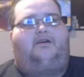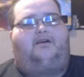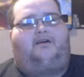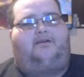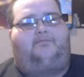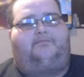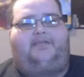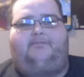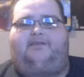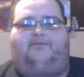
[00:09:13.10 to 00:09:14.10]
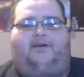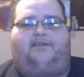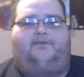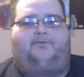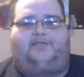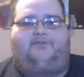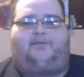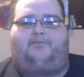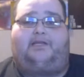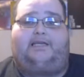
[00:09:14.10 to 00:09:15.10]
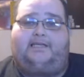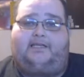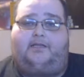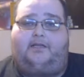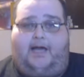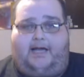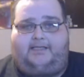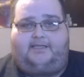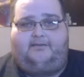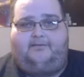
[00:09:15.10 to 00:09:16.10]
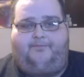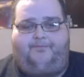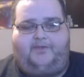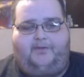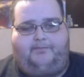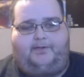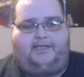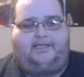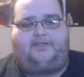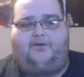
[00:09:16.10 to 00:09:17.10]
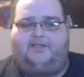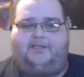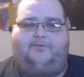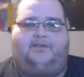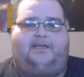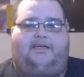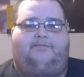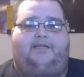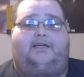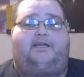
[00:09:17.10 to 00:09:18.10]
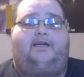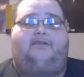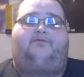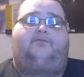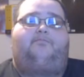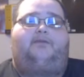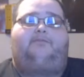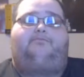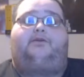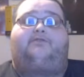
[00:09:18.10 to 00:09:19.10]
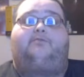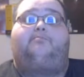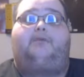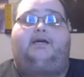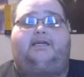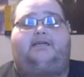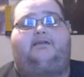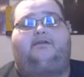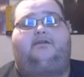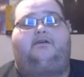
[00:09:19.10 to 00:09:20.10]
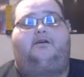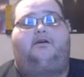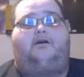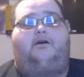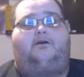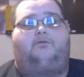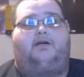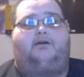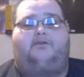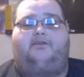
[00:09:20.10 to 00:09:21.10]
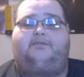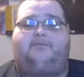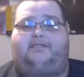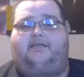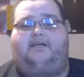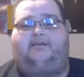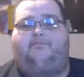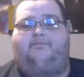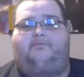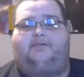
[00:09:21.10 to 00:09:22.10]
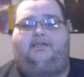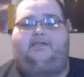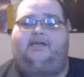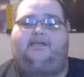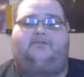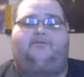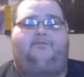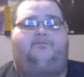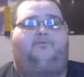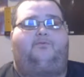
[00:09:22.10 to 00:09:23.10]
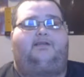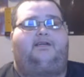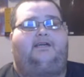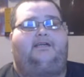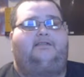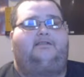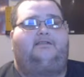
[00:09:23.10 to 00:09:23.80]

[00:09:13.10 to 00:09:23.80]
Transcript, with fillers: uh, me and my father, we used to play it a lot. But it's also a game that I got from my brother Mike around Christmas time. He actually went ahead